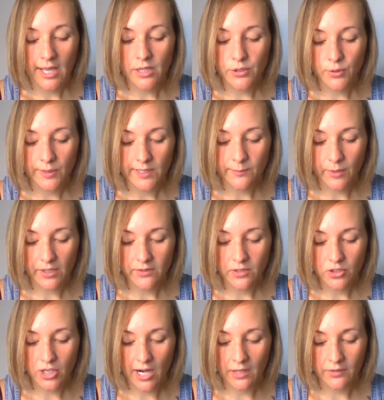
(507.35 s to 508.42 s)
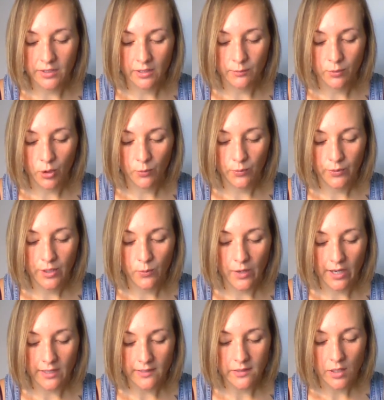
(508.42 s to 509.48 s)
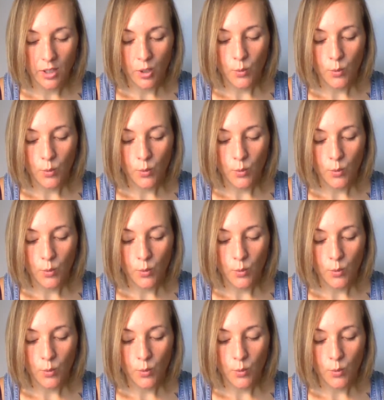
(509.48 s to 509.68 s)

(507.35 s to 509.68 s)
and to express the child in appropriate ways,